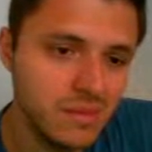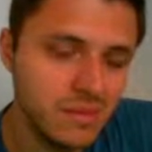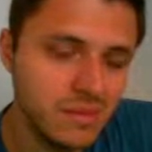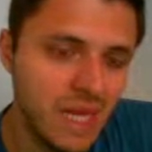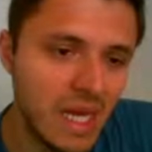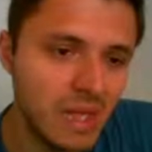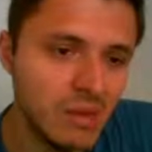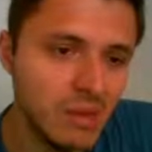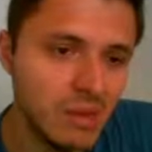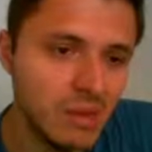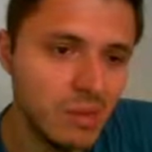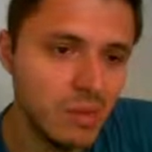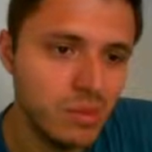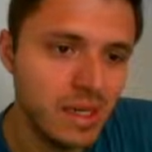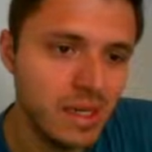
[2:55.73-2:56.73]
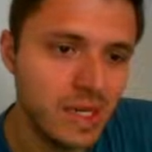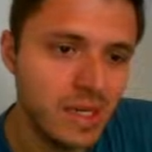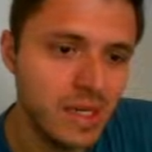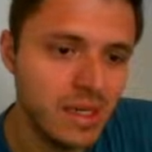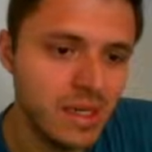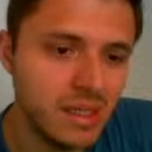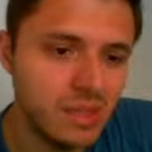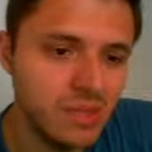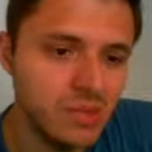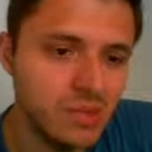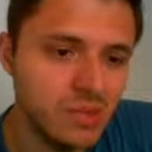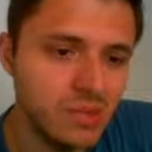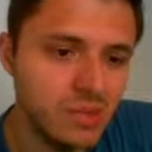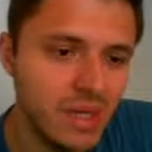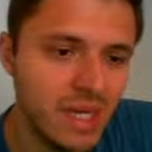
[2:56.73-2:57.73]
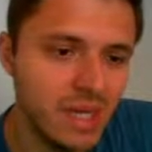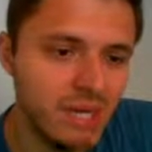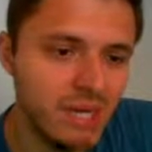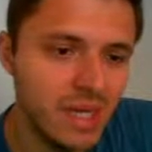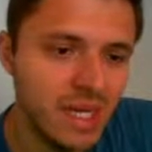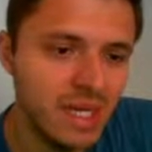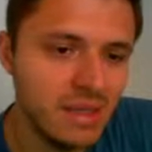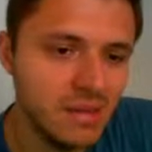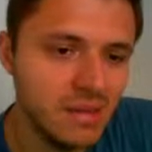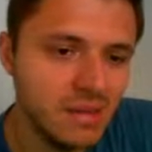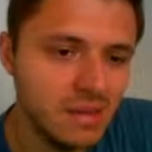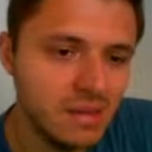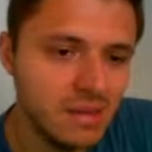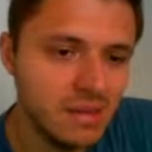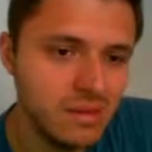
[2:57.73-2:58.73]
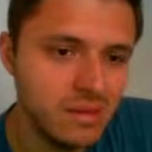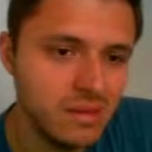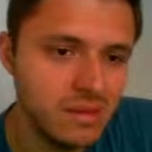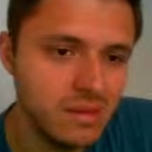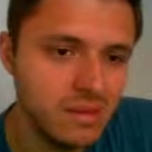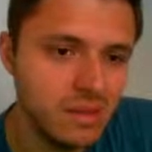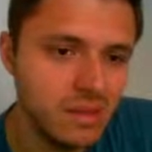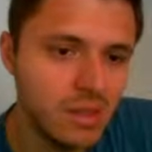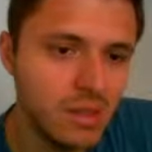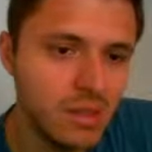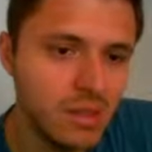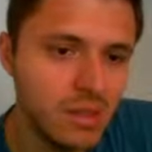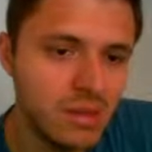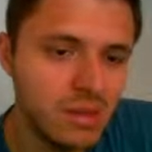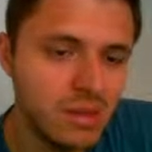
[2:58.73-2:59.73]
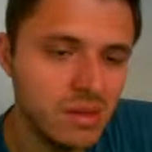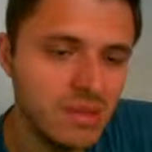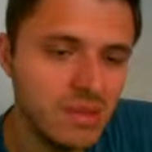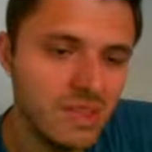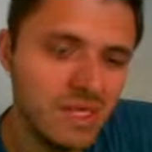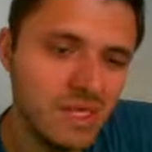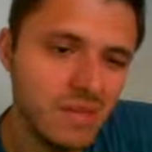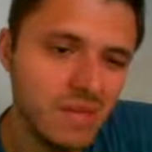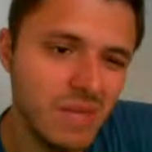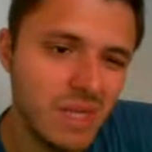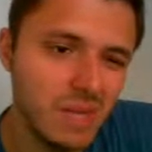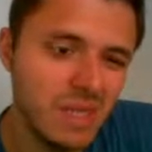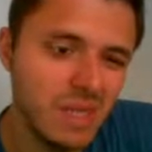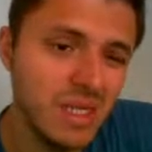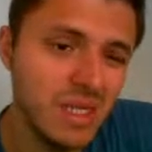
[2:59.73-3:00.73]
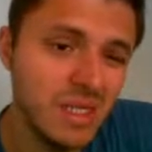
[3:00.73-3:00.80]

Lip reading: I can maybe play king to f8. No, but yeah, maybe.